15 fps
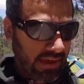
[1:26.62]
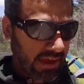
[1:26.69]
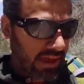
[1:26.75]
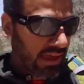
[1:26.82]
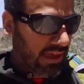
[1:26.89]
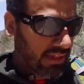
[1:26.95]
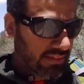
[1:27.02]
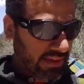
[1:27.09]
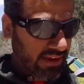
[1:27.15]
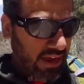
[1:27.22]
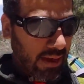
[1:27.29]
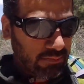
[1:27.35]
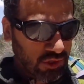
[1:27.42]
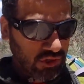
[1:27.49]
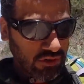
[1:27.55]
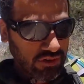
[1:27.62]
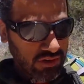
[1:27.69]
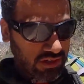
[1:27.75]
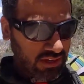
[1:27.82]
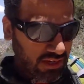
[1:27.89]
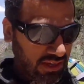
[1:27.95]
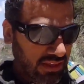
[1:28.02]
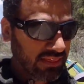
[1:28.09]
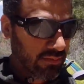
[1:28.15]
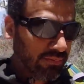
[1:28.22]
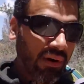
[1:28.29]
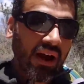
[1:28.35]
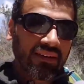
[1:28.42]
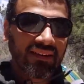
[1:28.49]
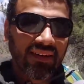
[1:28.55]
and they captured in the
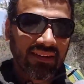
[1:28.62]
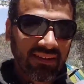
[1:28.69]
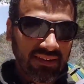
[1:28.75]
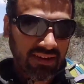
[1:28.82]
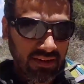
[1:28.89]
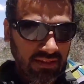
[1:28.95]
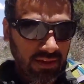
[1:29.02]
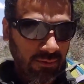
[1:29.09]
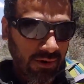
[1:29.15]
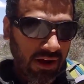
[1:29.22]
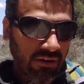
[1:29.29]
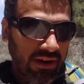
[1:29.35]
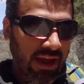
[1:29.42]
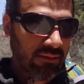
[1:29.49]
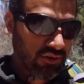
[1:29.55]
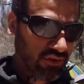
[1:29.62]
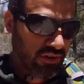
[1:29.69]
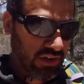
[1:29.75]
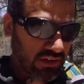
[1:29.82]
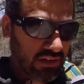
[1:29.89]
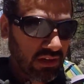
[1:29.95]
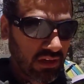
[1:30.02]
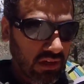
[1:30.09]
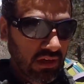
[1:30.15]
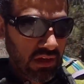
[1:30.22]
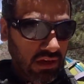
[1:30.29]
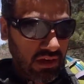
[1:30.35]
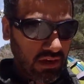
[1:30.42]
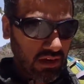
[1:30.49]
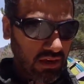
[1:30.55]
process they were out capturing
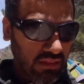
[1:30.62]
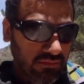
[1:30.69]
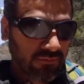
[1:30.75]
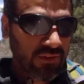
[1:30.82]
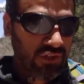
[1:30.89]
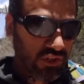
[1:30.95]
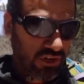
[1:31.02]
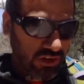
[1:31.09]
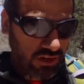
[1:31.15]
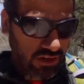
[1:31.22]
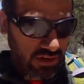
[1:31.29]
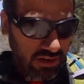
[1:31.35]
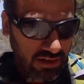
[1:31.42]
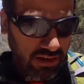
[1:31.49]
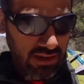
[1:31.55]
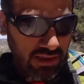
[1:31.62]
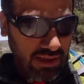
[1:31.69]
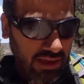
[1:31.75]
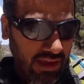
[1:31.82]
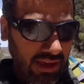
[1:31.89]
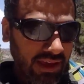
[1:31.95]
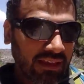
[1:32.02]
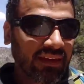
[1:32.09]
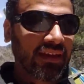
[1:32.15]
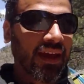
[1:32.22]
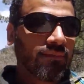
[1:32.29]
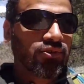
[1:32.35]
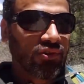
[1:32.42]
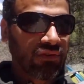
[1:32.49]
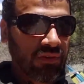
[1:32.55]
uh, the fisher and they
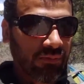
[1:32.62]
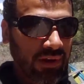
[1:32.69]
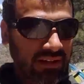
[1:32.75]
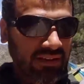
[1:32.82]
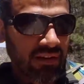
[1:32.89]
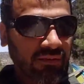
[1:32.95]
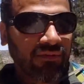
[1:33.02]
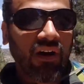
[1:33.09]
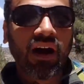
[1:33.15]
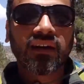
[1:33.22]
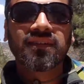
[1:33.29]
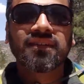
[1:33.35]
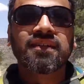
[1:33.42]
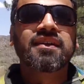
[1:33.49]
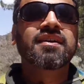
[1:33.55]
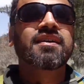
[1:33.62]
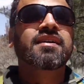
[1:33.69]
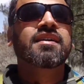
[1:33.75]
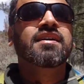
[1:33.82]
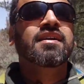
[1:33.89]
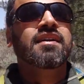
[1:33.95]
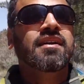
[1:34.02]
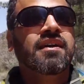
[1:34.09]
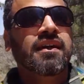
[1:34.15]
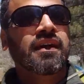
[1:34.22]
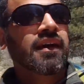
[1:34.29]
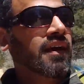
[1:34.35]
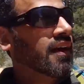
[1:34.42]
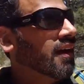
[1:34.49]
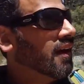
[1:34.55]
capture the red-tailed fox.
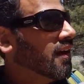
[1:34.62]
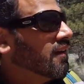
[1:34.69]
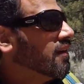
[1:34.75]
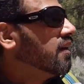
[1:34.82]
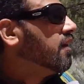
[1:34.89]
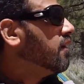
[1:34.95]
And